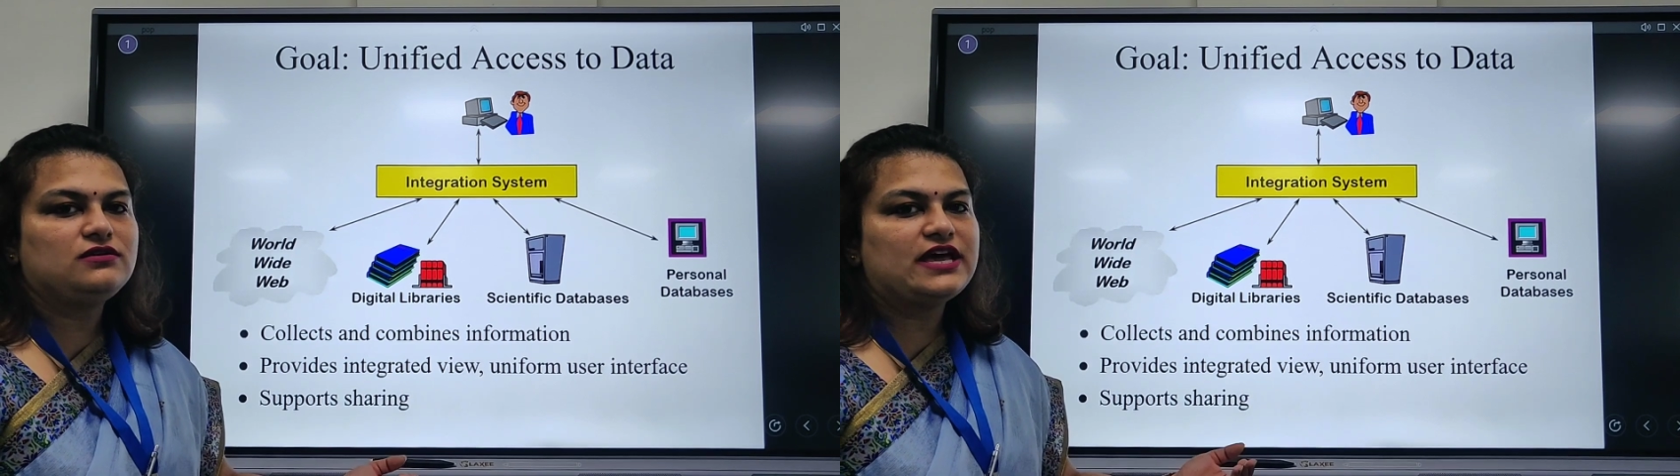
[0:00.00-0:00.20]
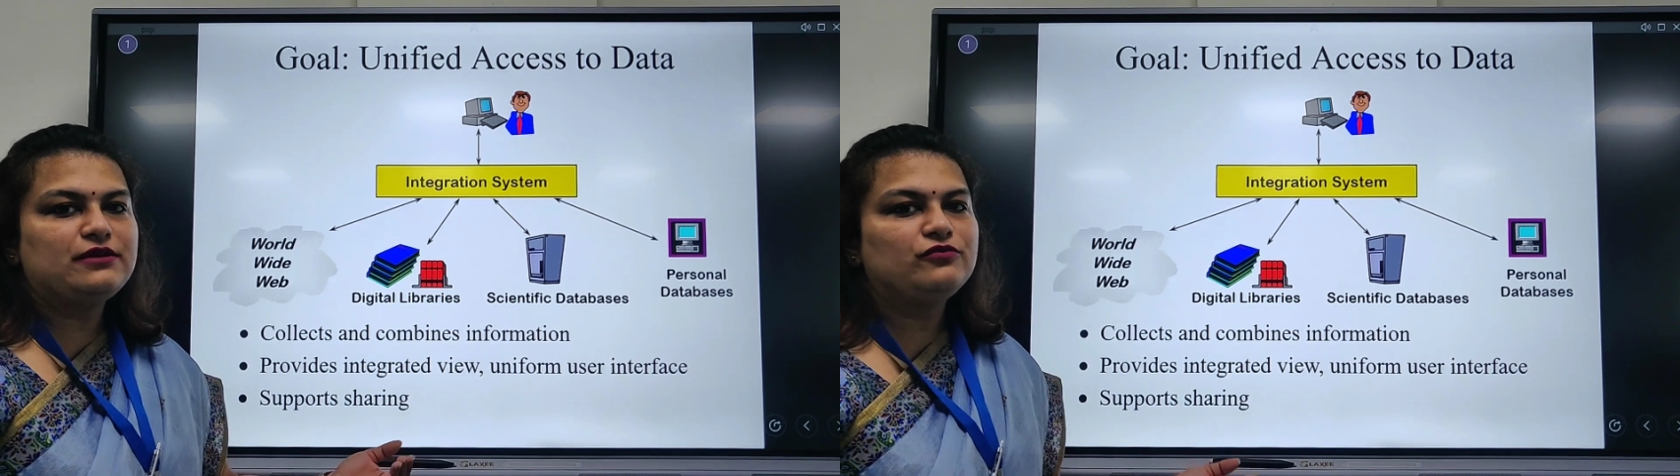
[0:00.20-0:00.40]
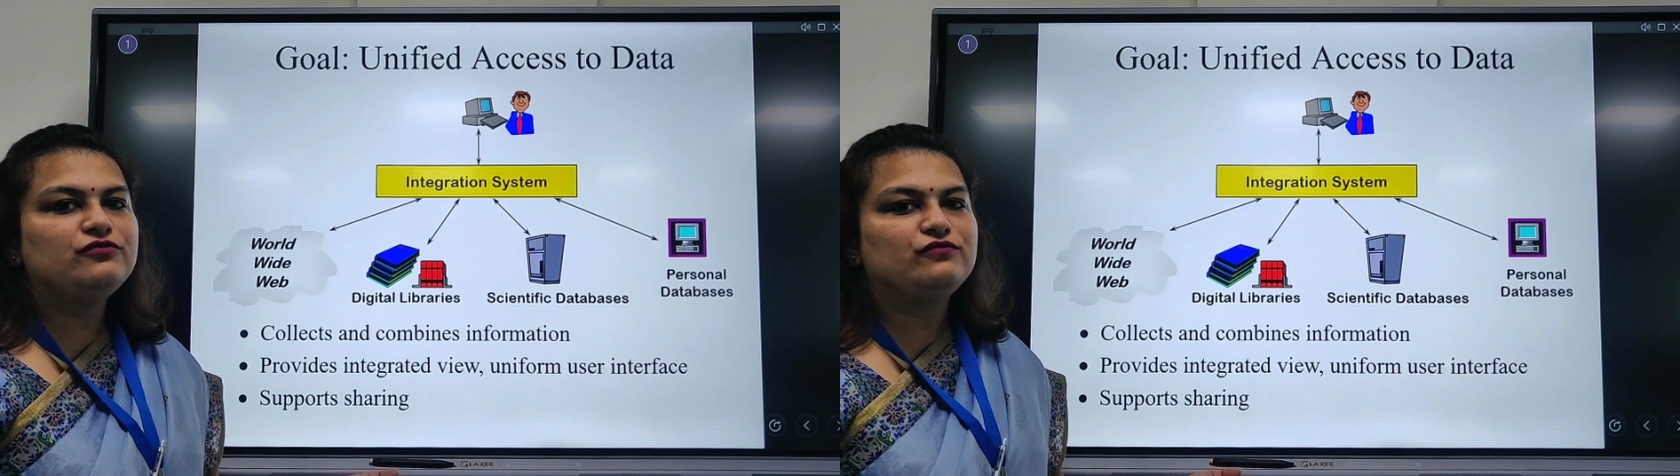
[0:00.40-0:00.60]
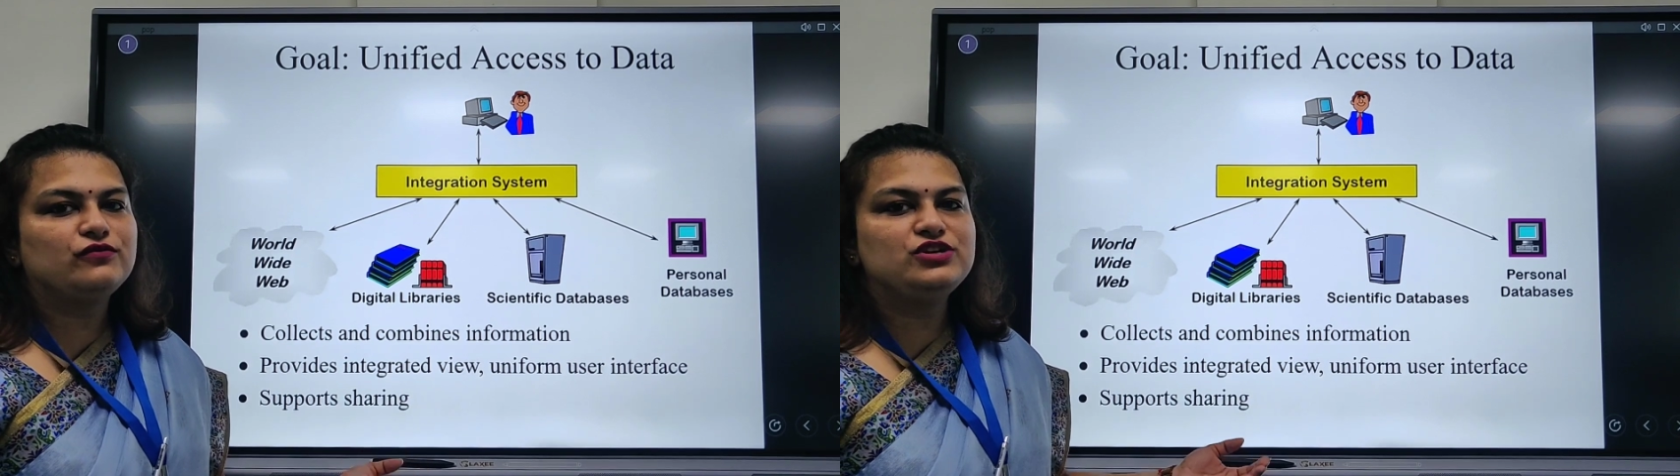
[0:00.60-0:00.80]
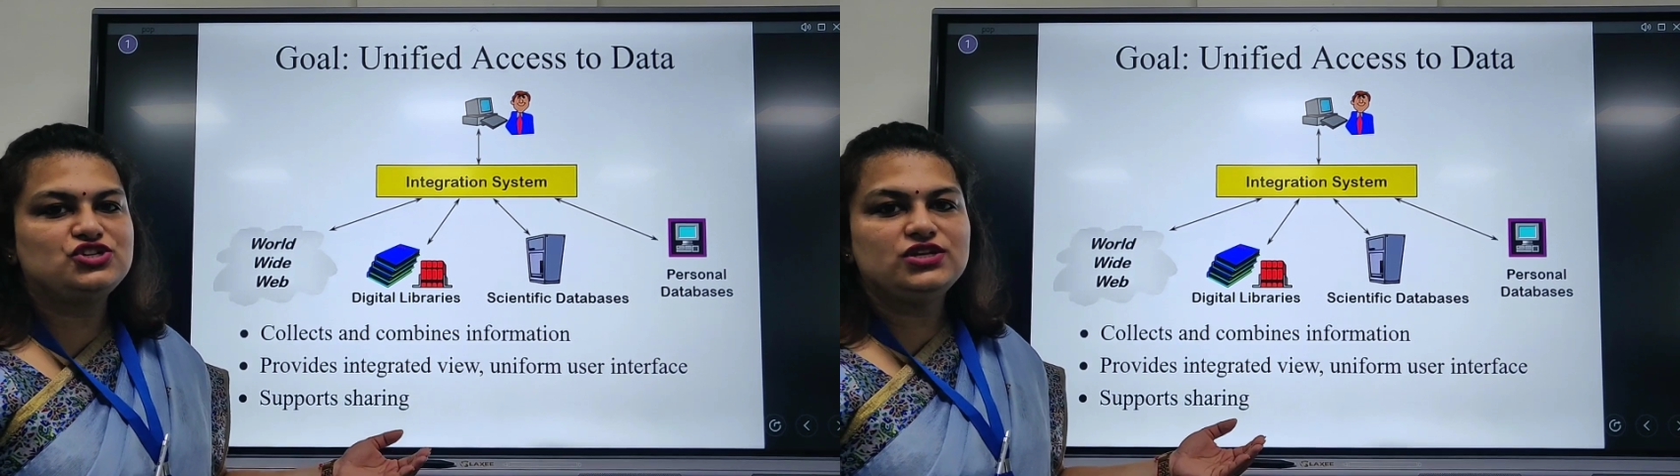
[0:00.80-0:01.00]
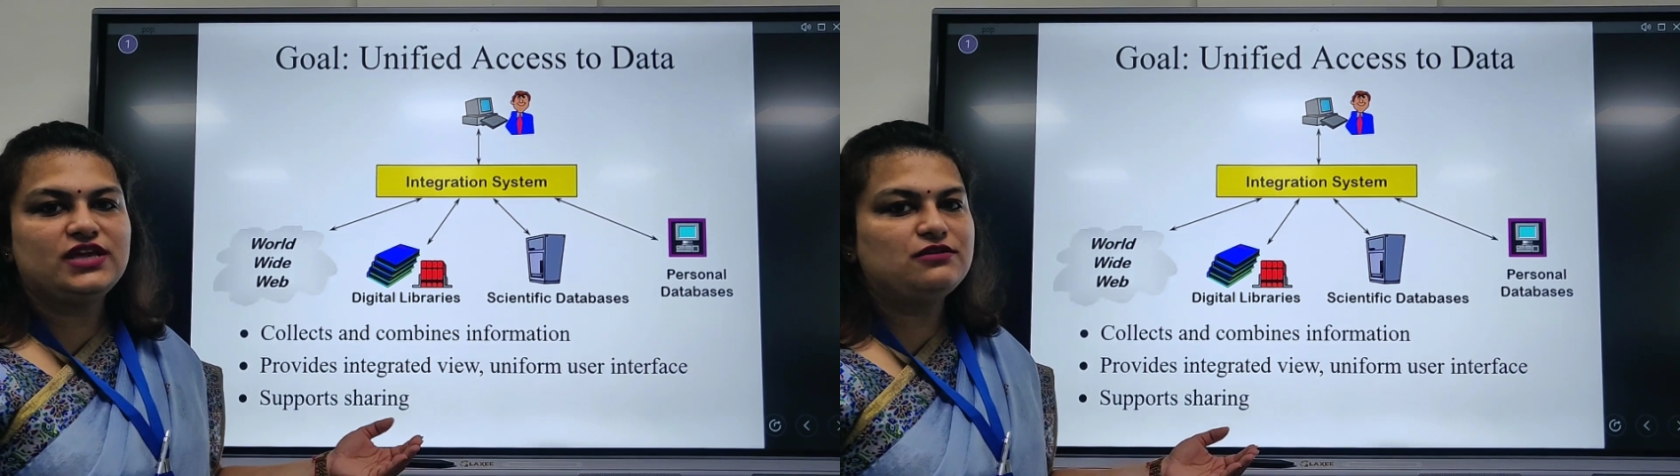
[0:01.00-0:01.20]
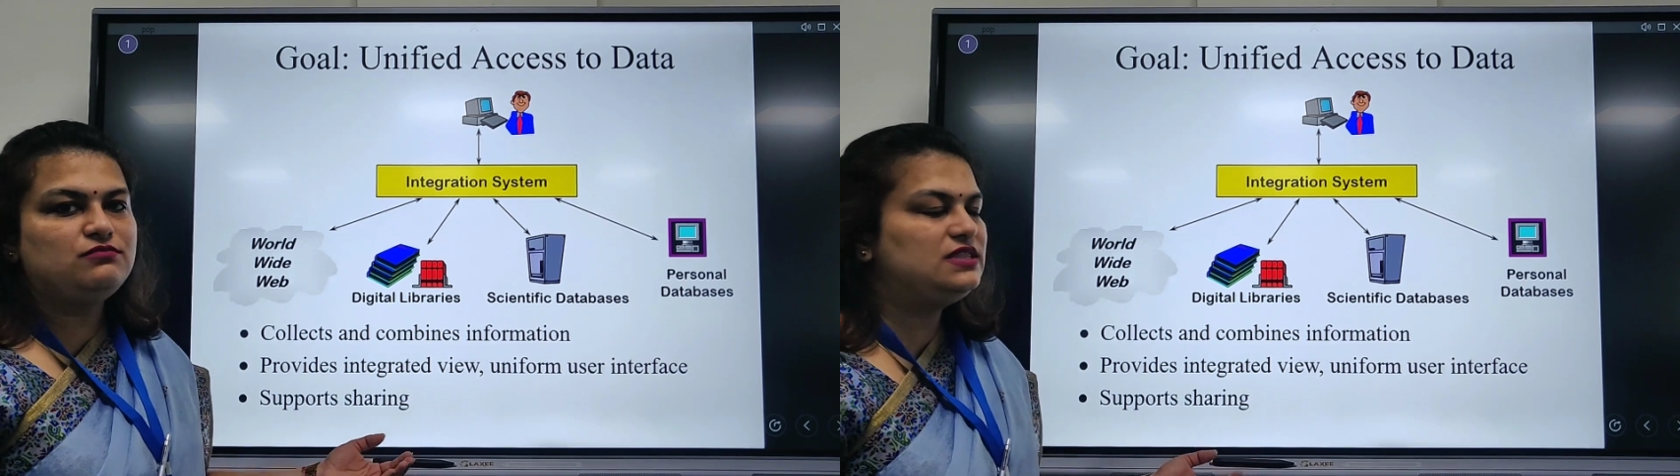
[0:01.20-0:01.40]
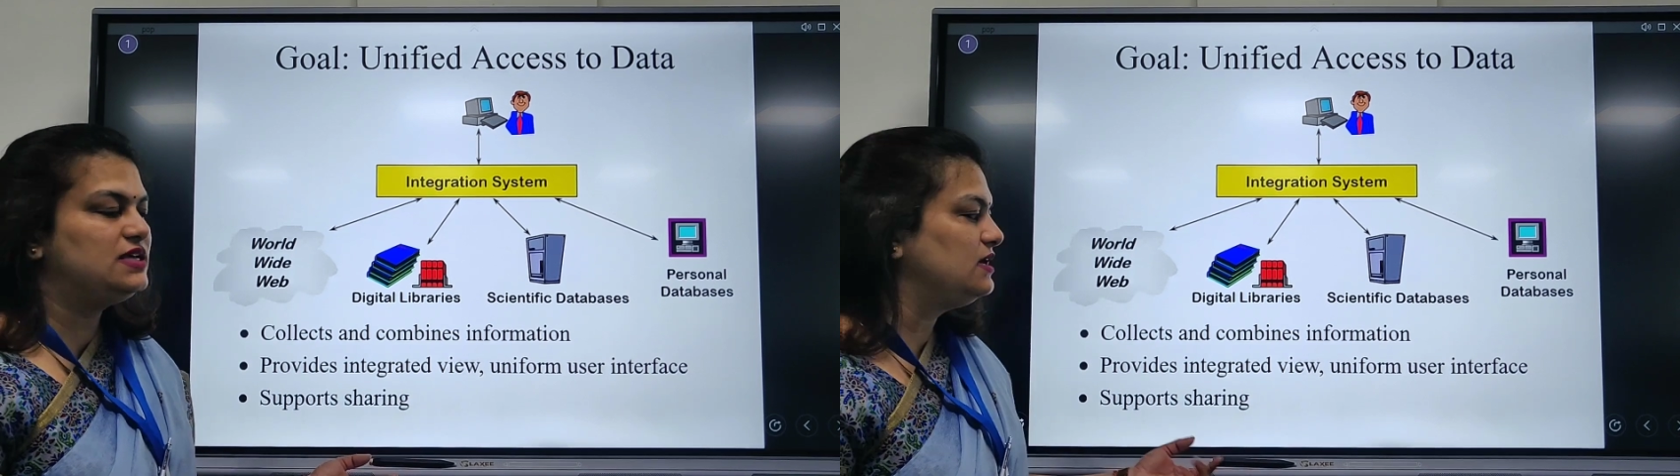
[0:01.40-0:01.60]
type of information
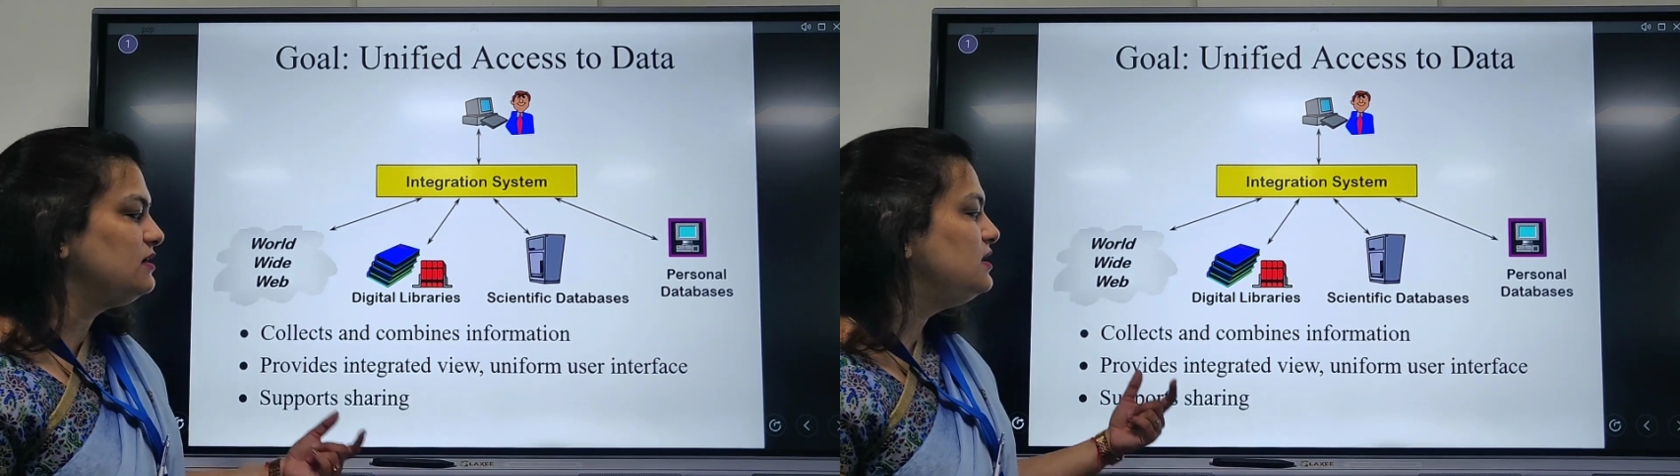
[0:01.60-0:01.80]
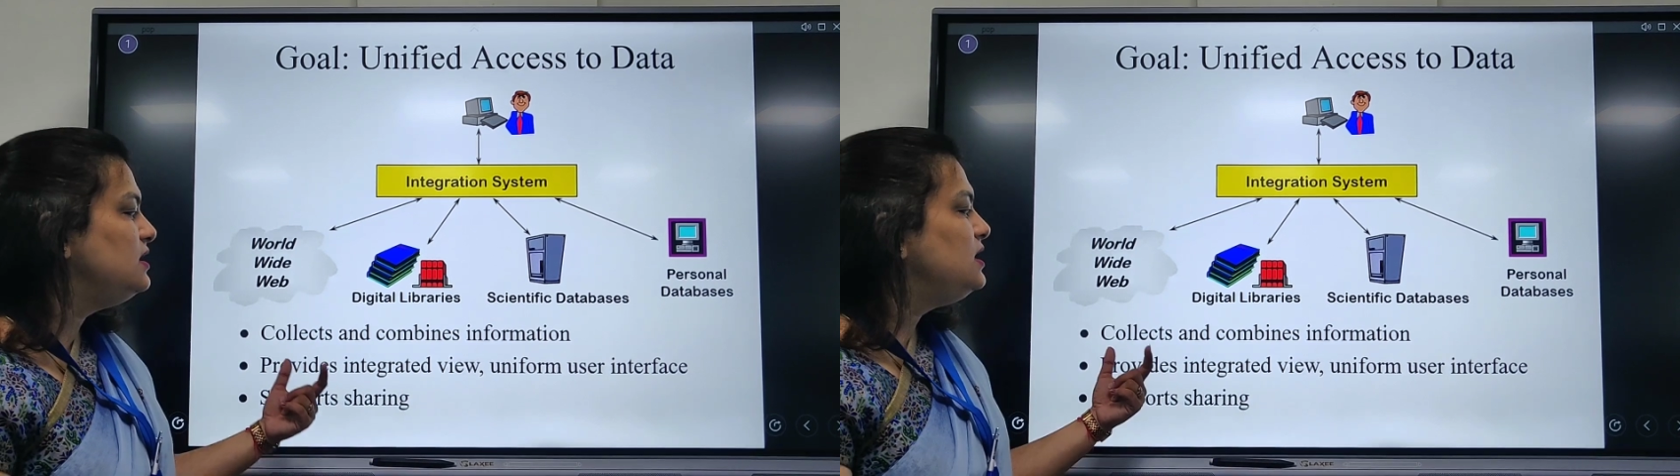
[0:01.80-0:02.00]
can be there.